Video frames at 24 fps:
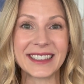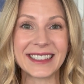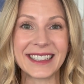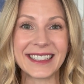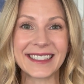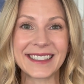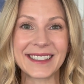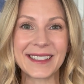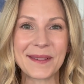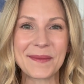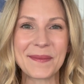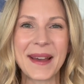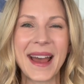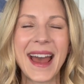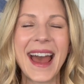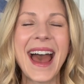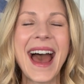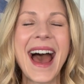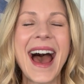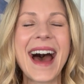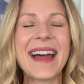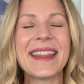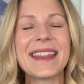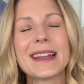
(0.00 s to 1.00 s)
system.
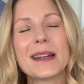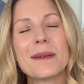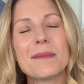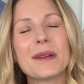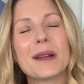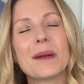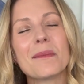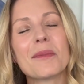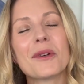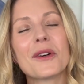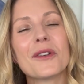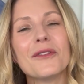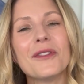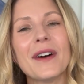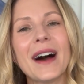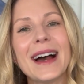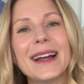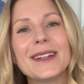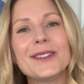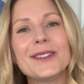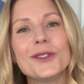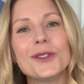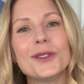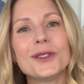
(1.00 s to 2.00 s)
And then I'm going to
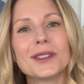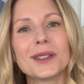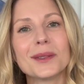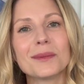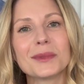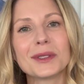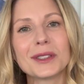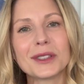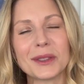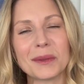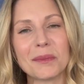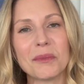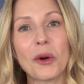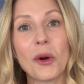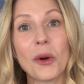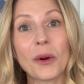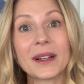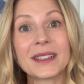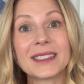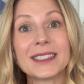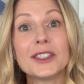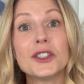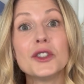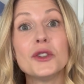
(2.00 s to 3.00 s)
provide you some
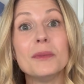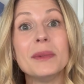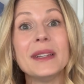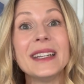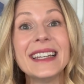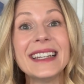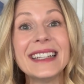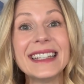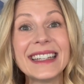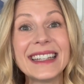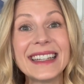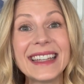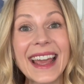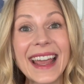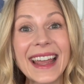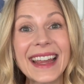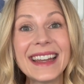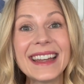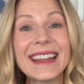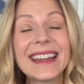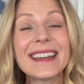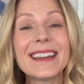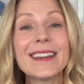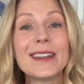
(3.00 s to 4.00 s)
support to begin
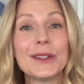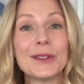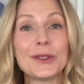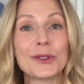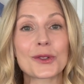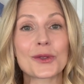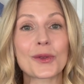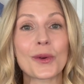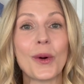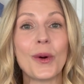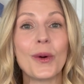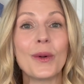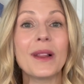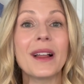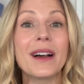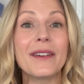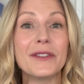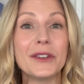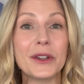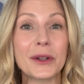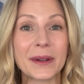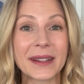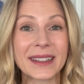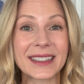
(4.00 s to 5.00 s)
gaining control of
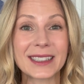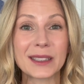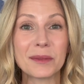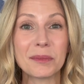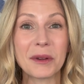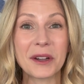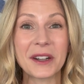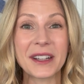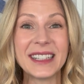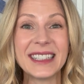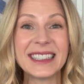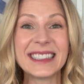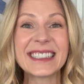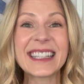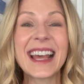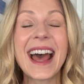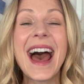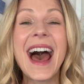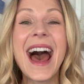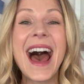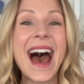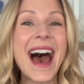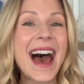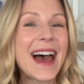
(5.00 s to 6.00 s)
your experience.
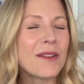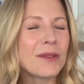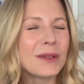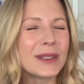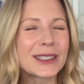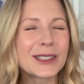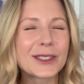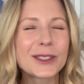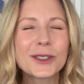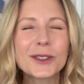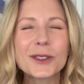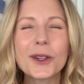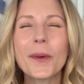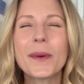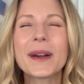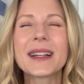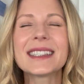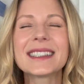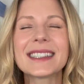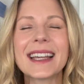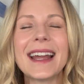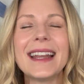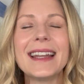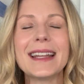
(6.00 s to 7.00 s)
And what's so
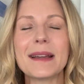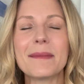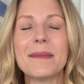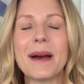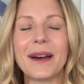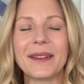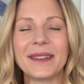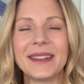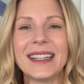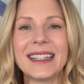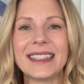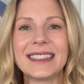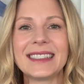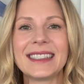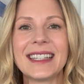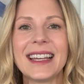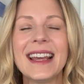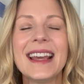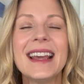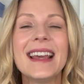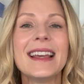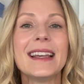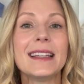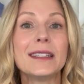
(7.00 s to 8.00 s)
exciting about this
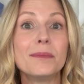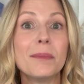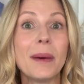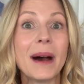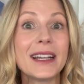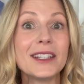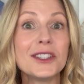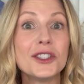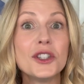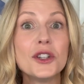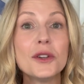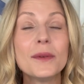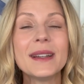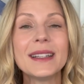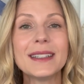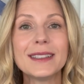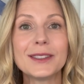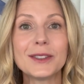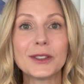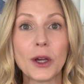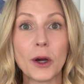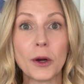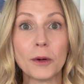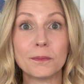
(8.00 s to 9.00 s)
is by doing
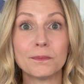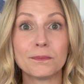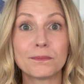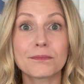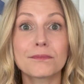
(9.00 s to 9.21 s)
so,